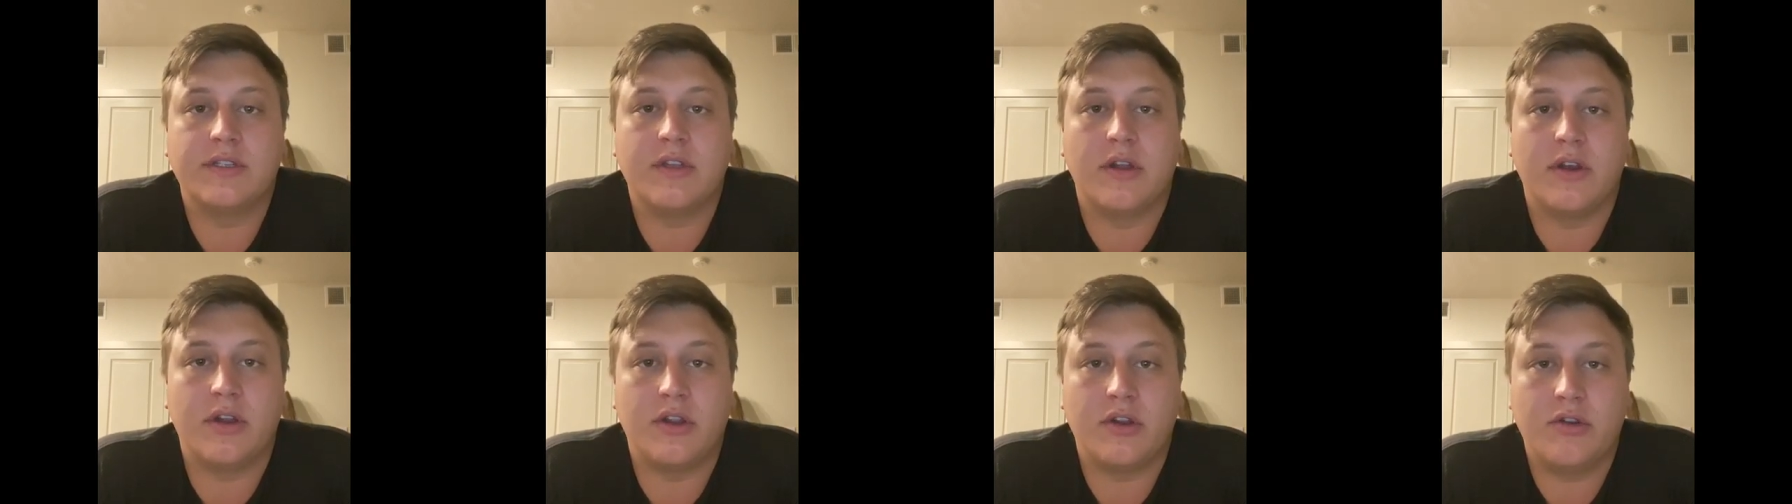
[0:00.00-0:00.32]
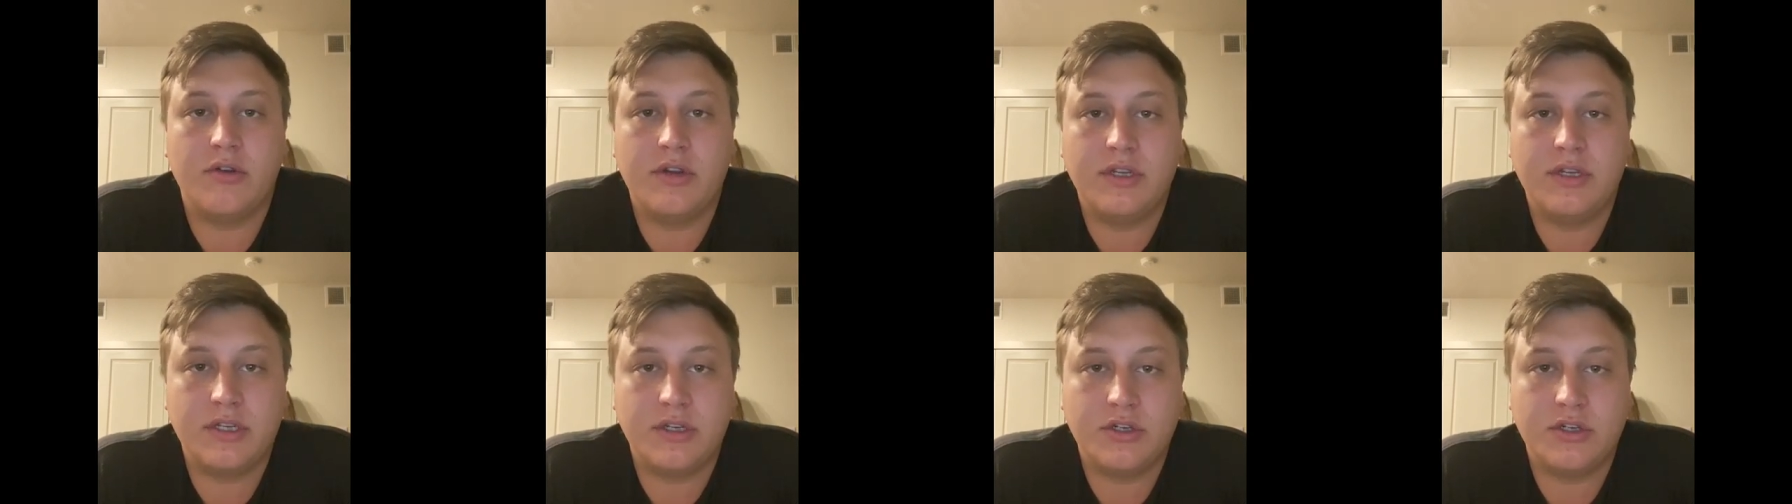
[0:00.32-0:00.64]
on
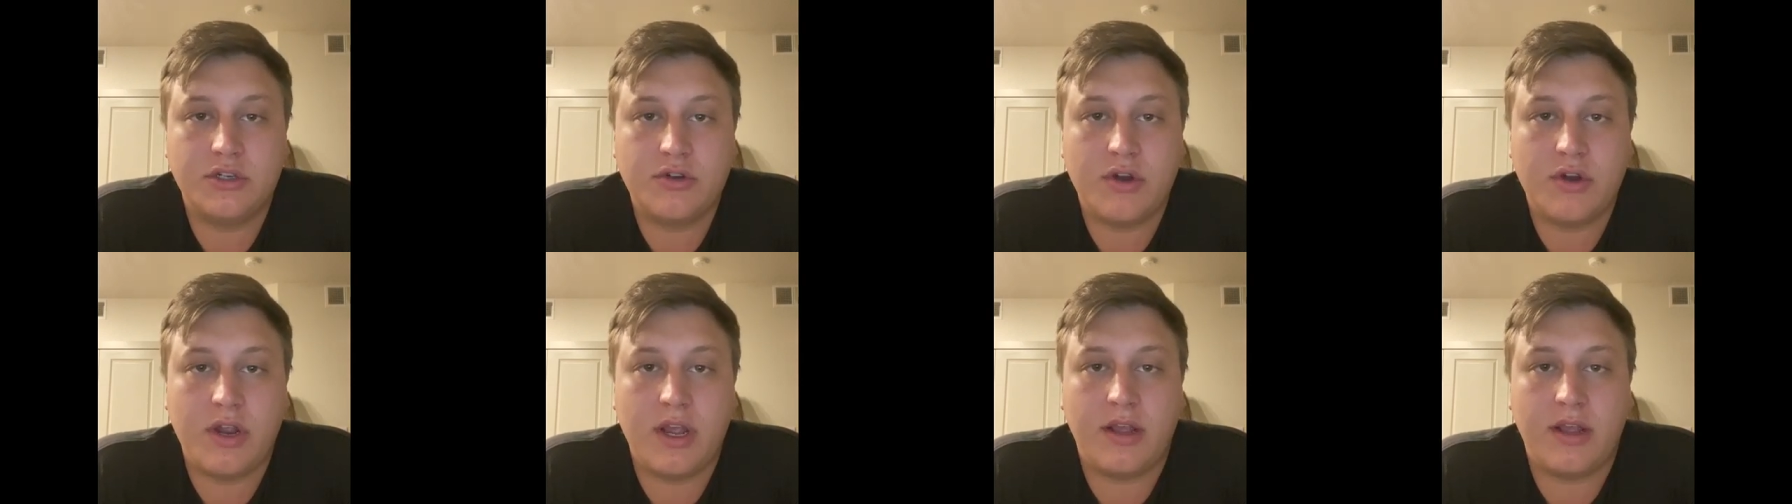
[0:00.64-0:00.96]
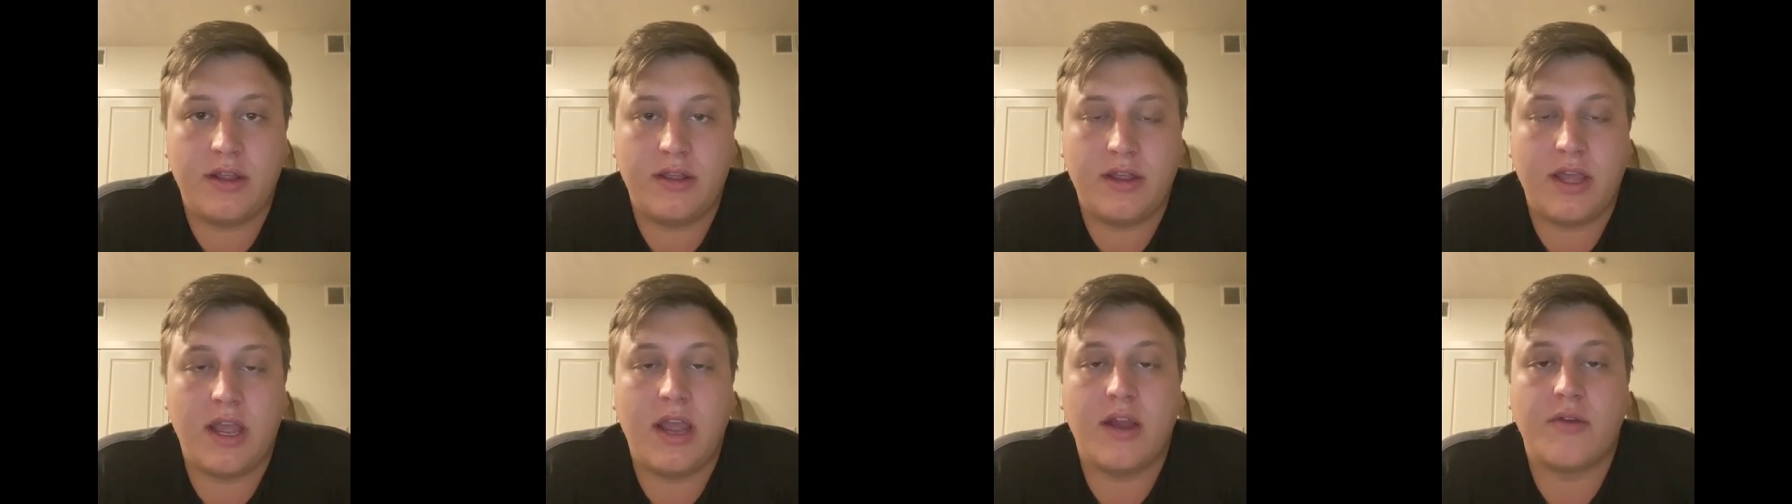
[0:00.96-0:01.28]
increasing
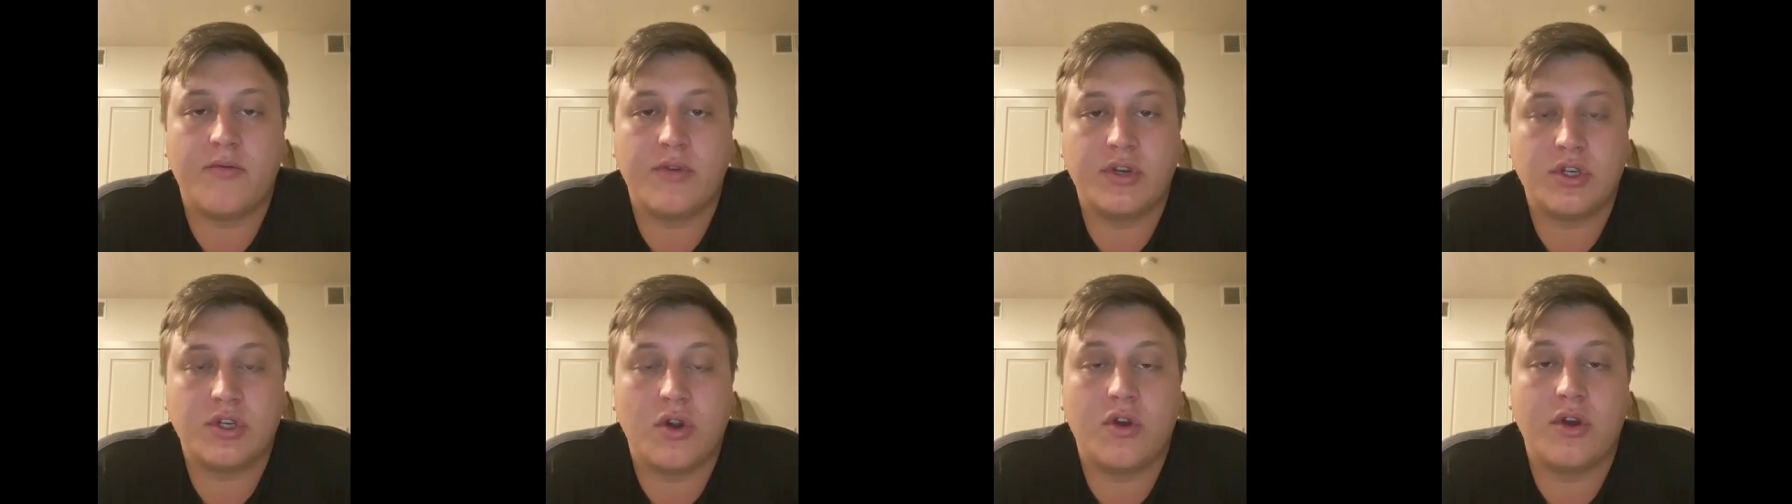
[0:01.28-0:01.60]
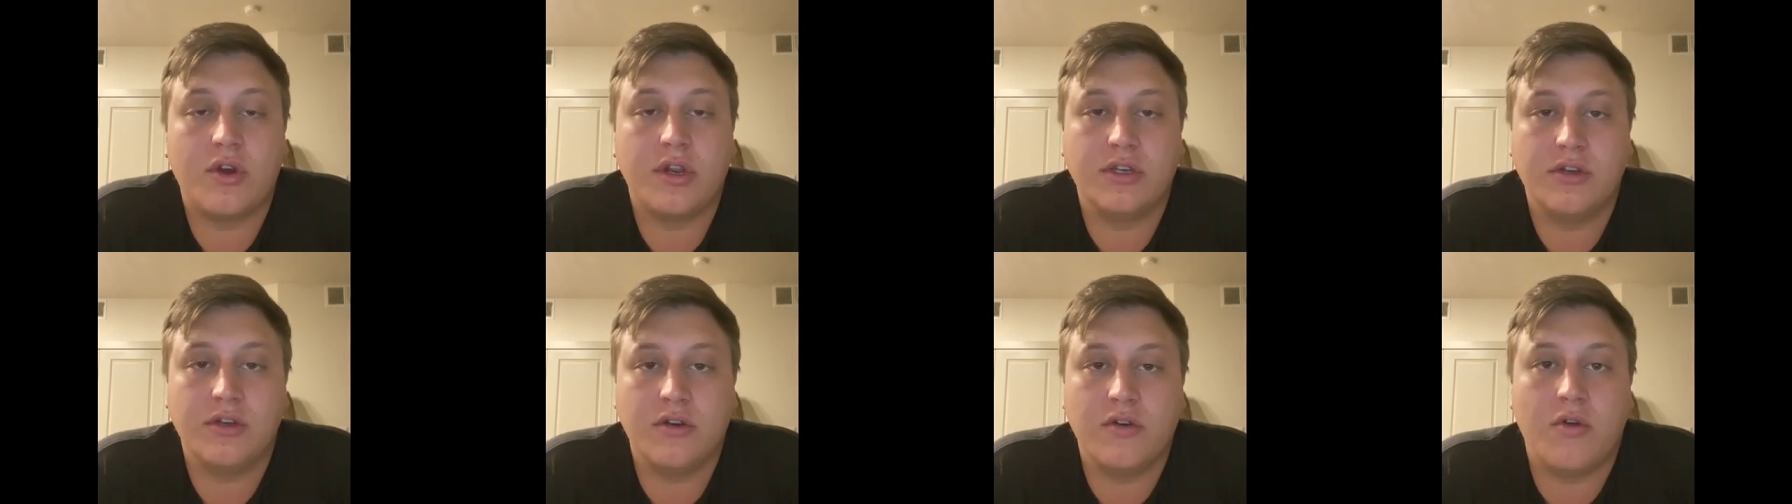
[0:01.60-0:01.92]
strength and
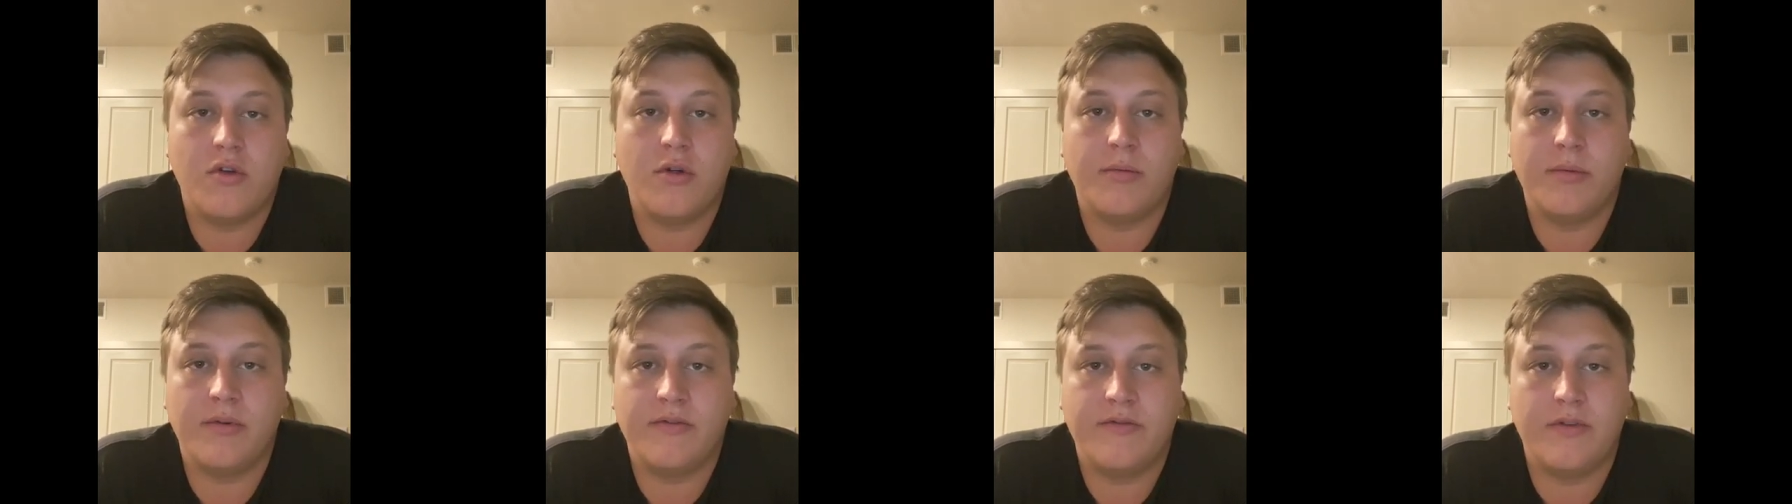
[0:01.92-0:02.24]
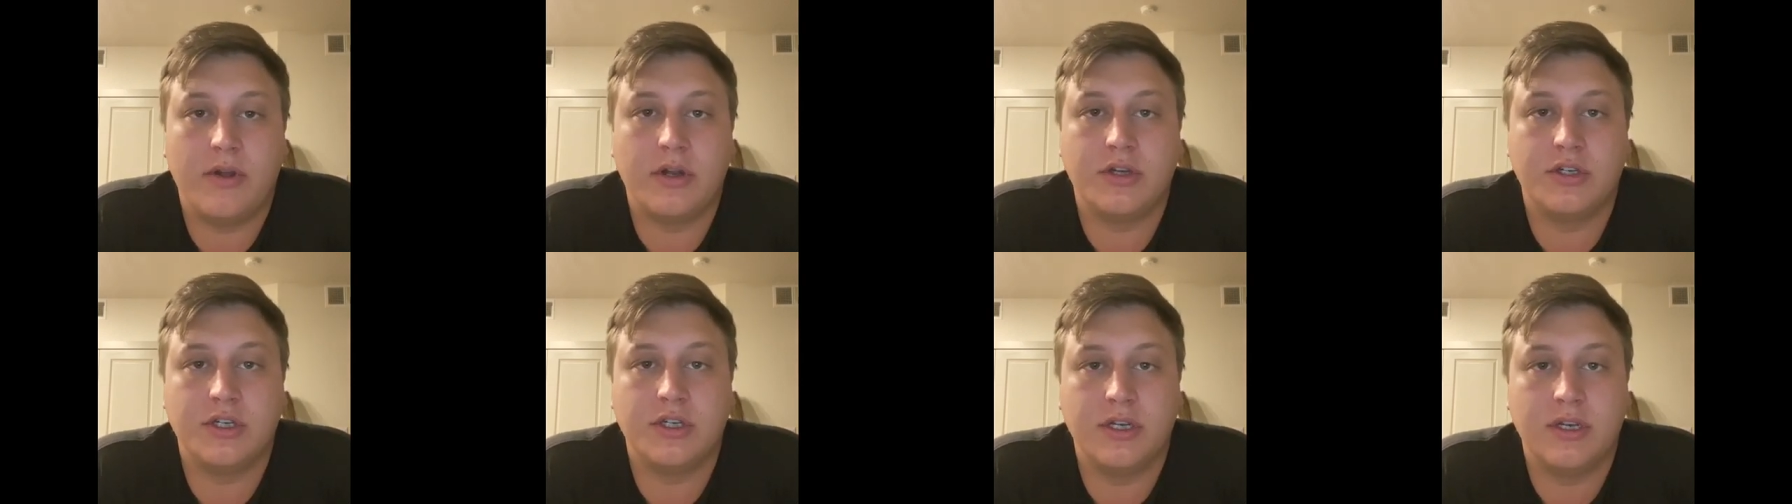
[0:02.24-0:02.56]
returning to normal
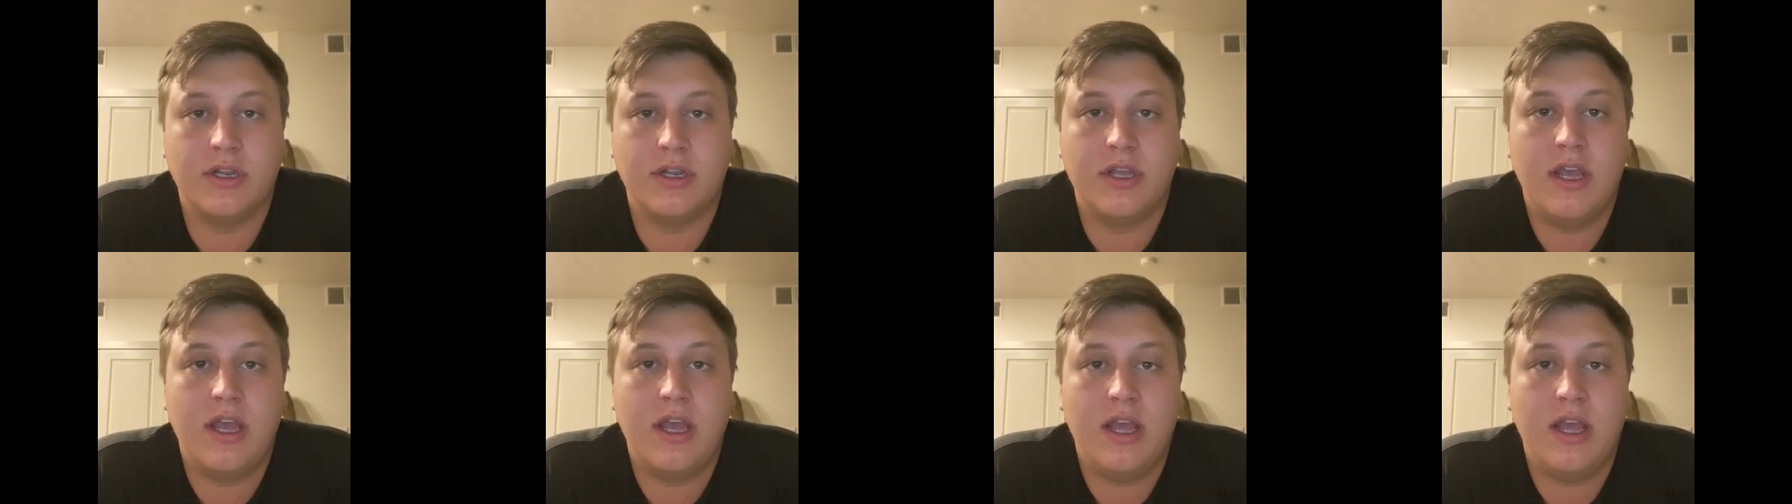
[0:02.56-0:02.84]
function.